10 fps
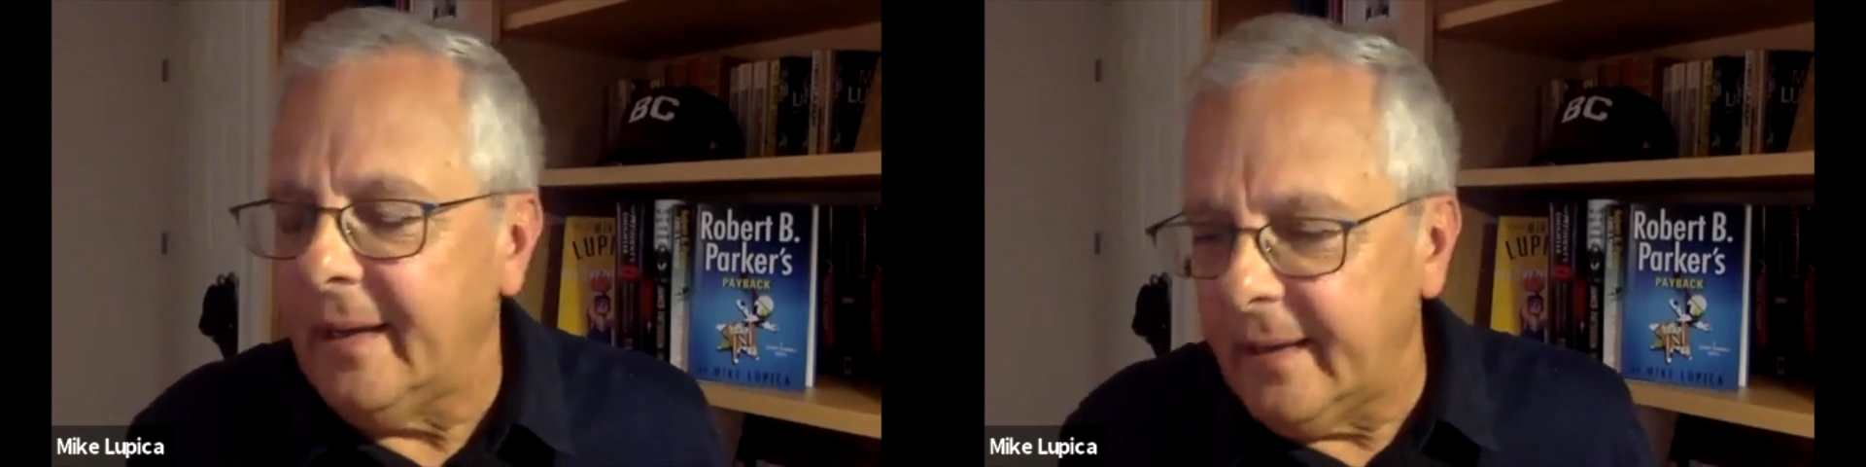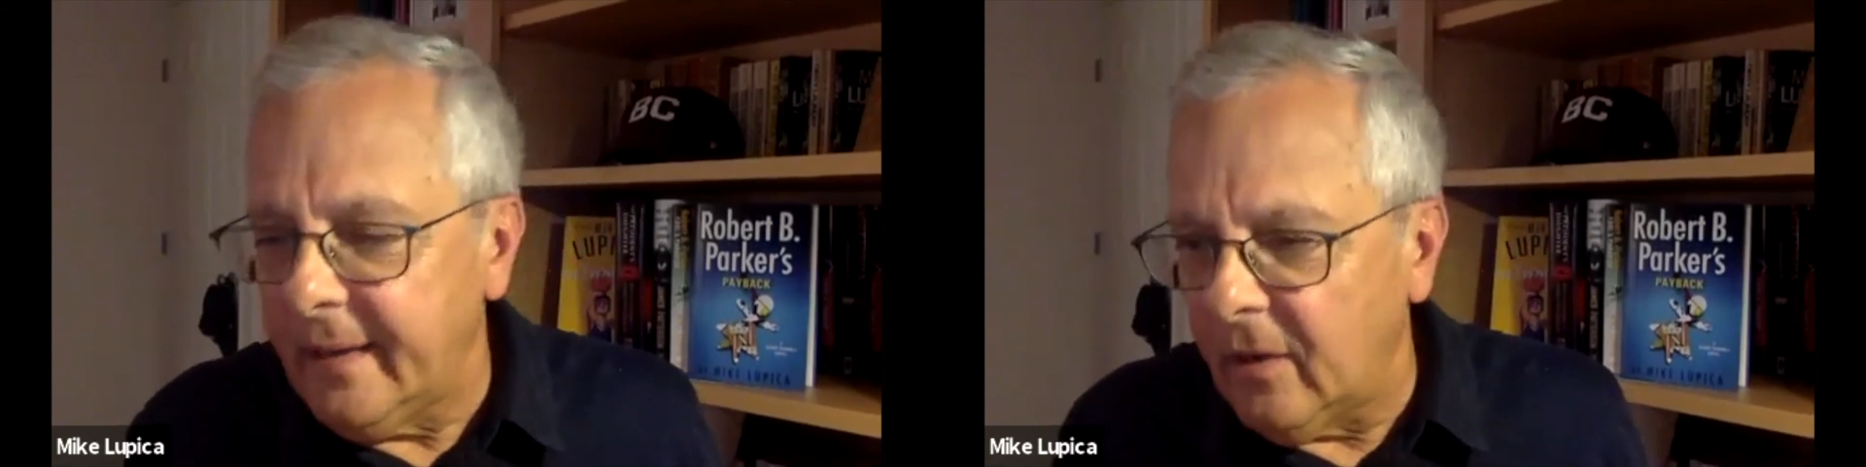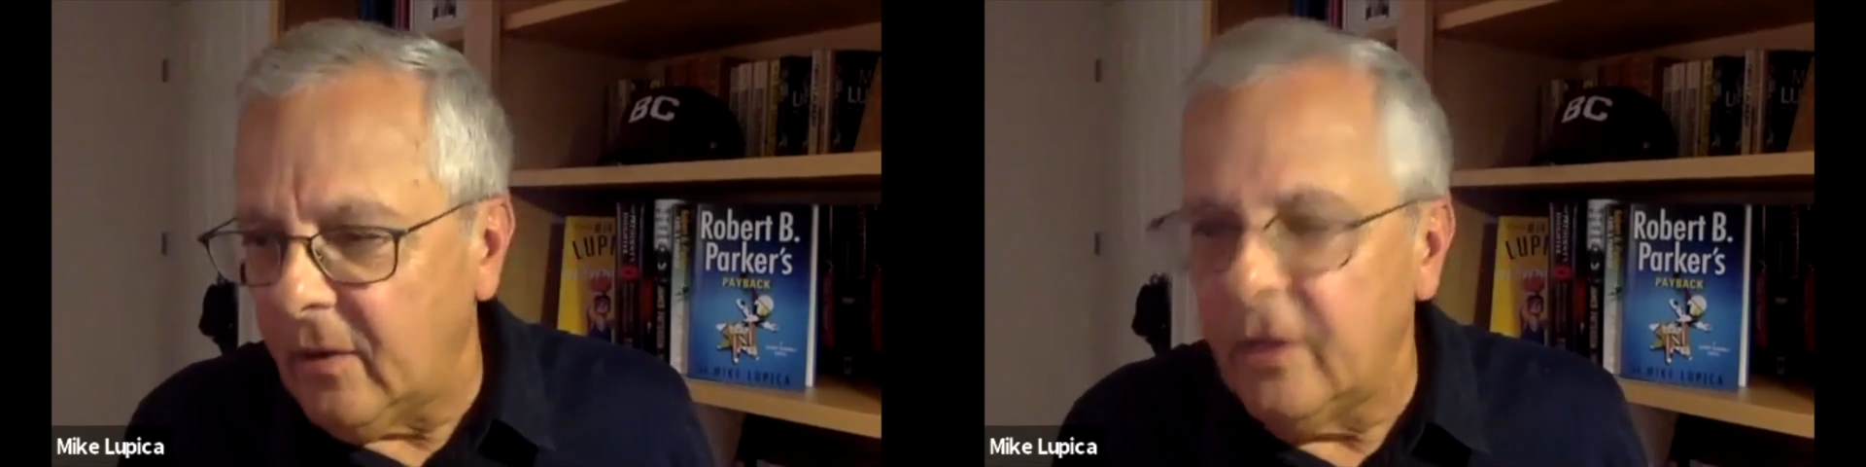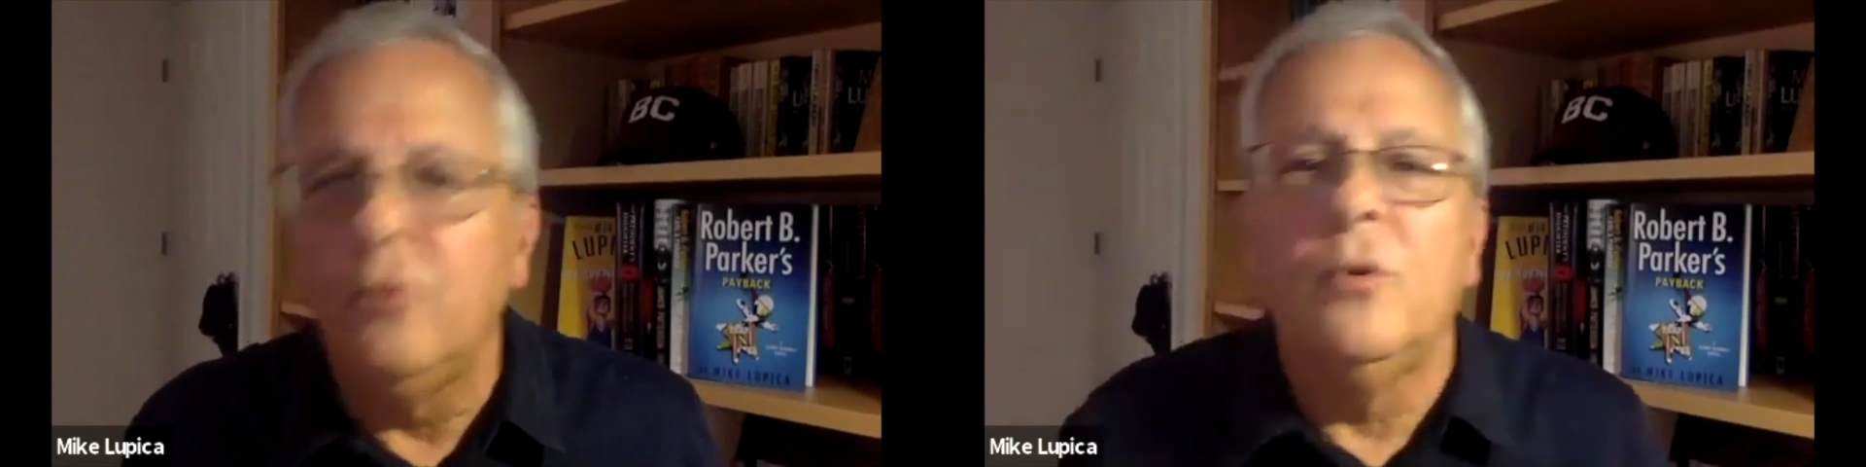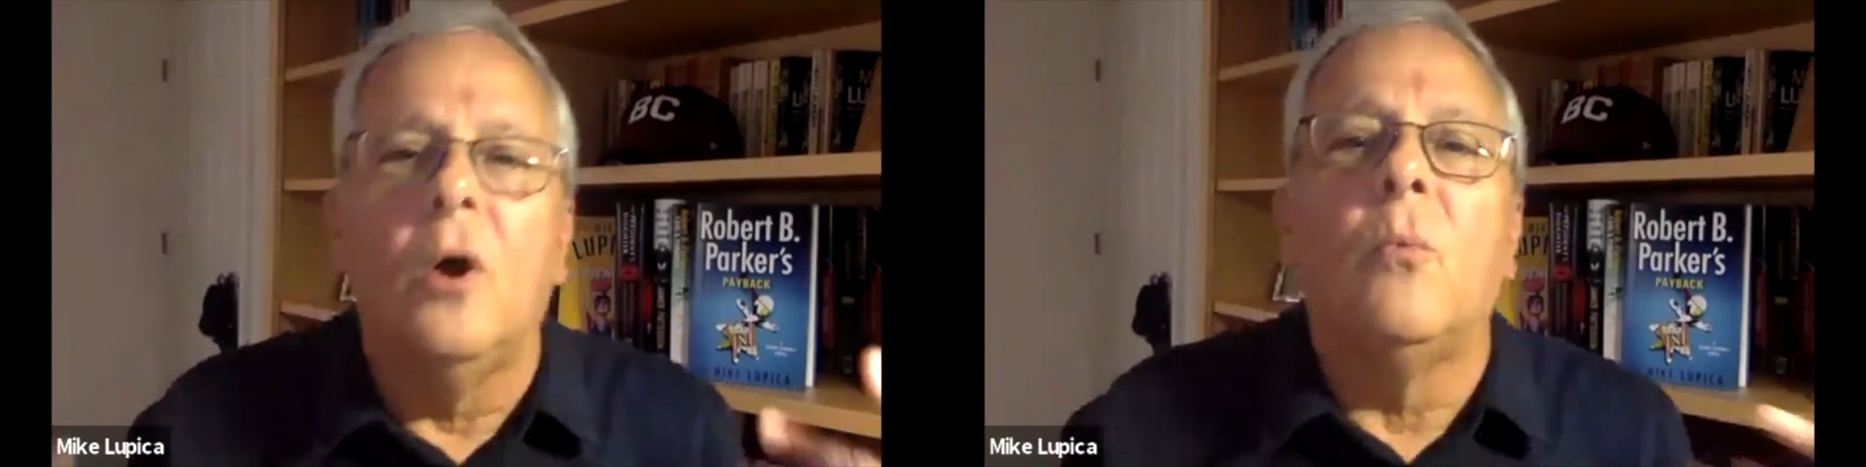you
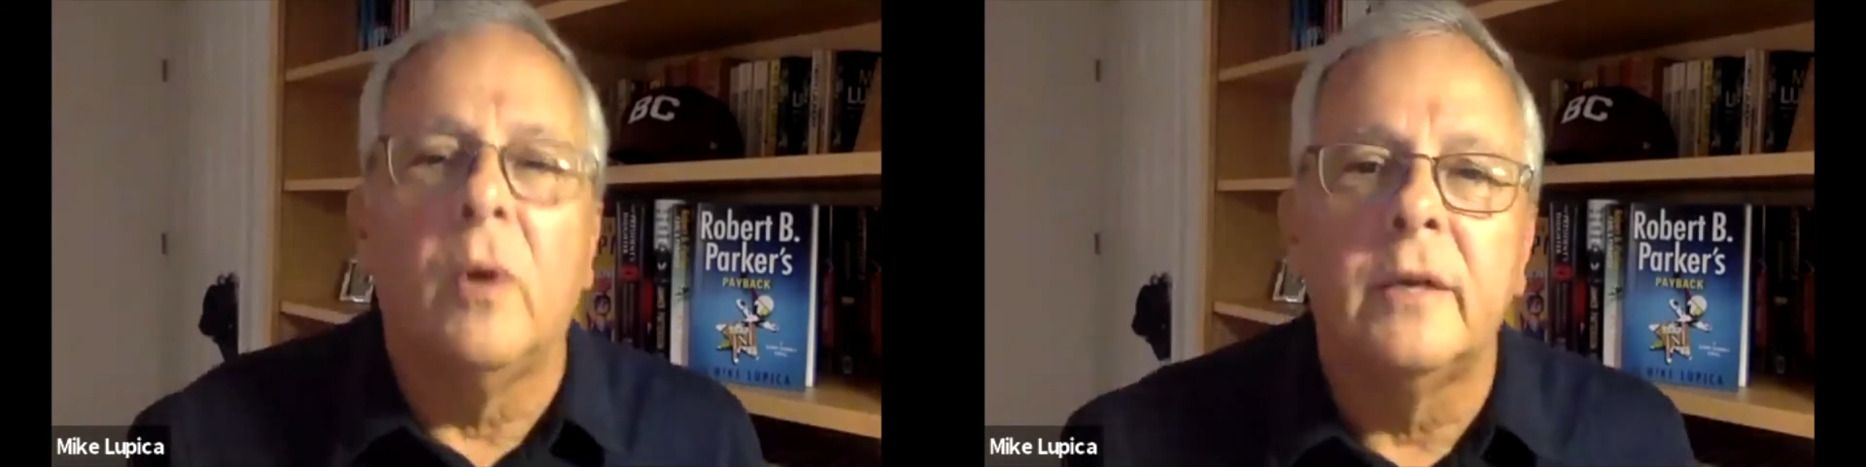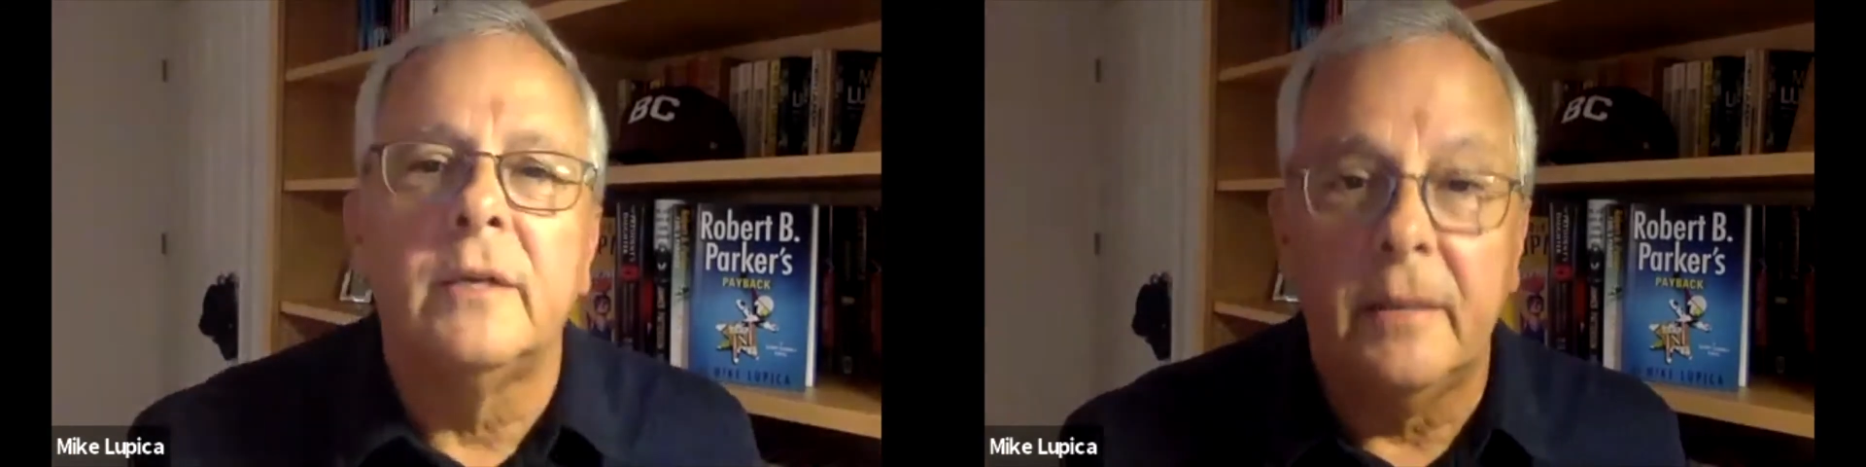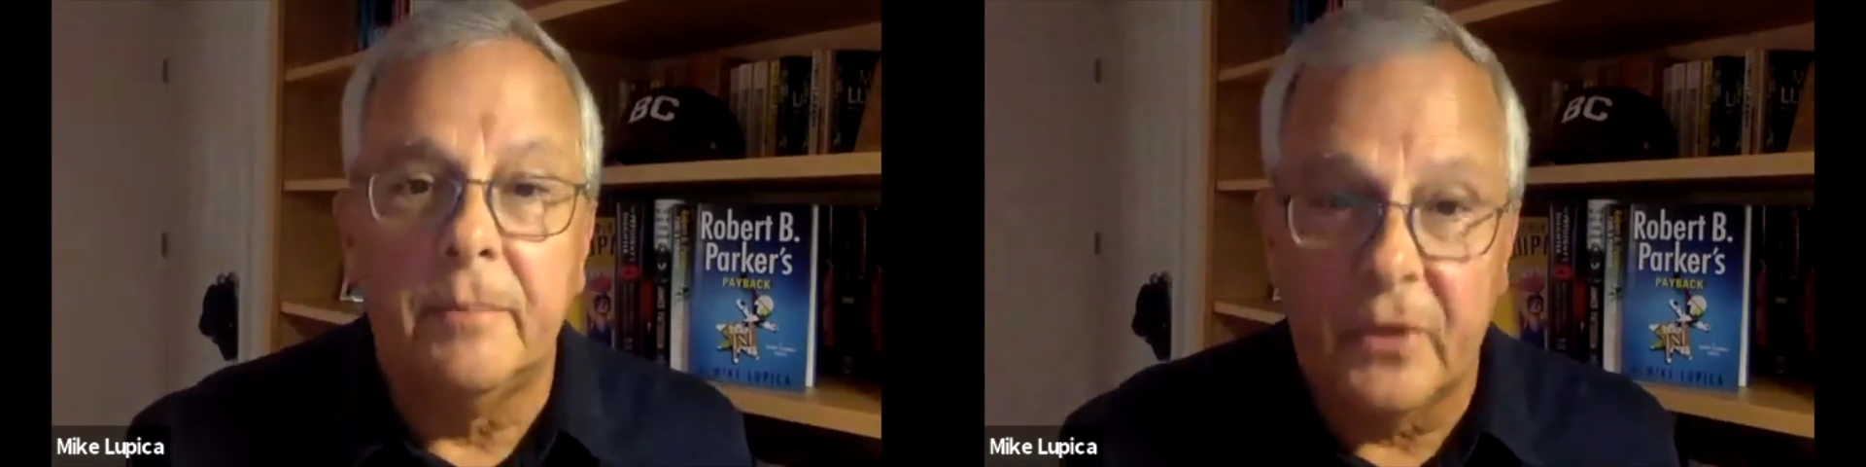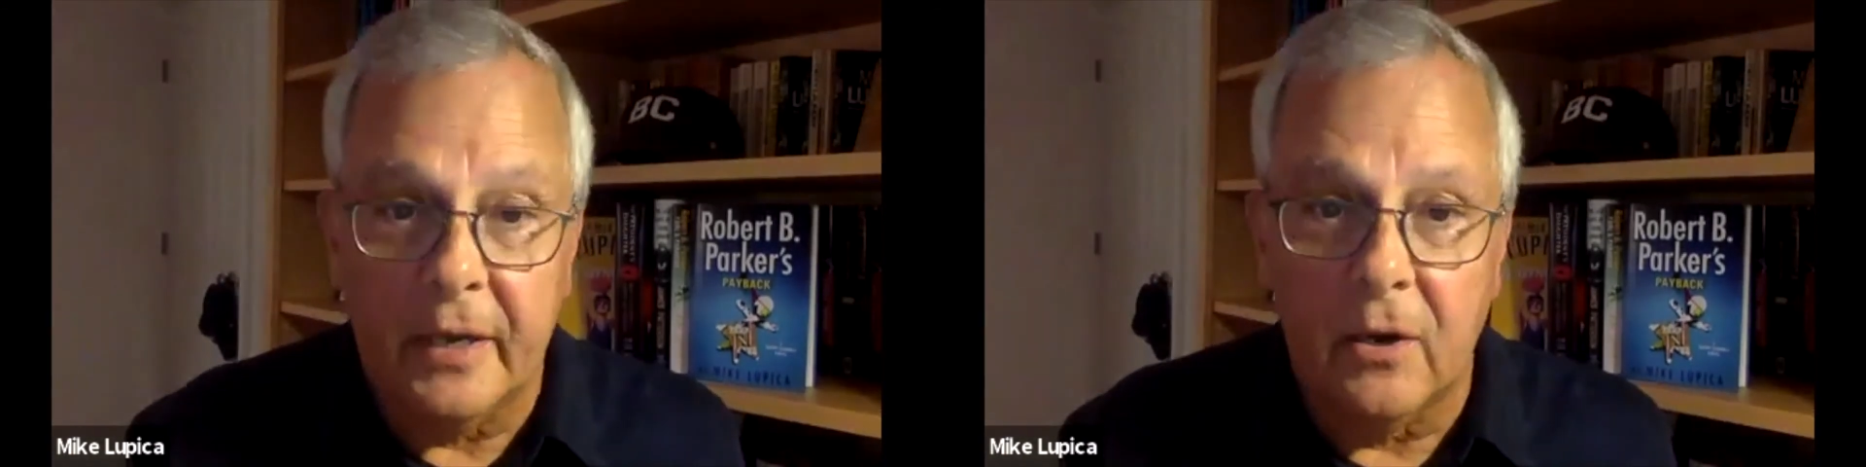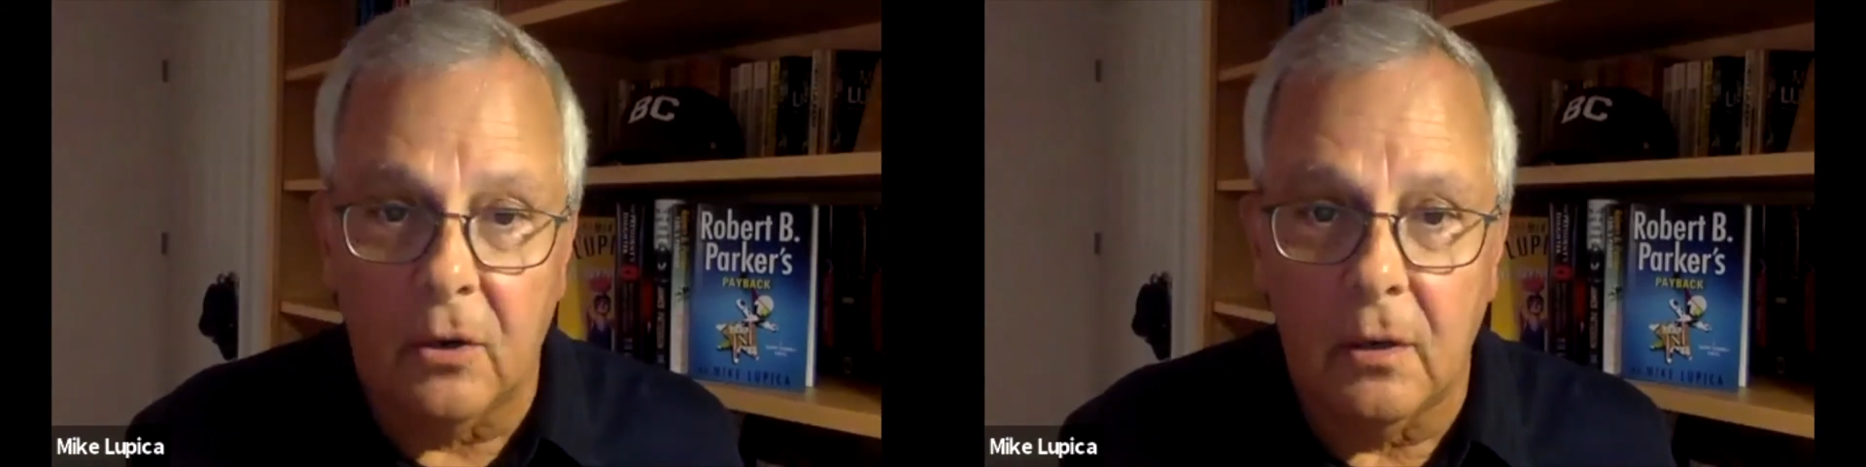know what a deep
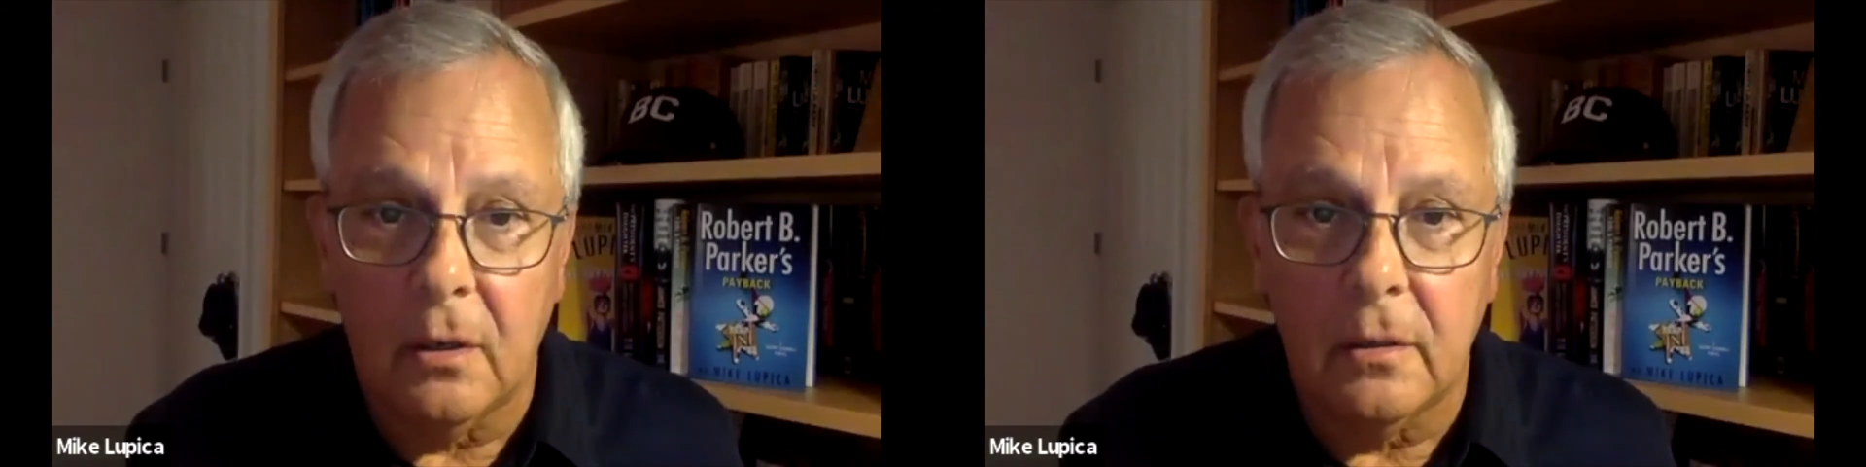thinker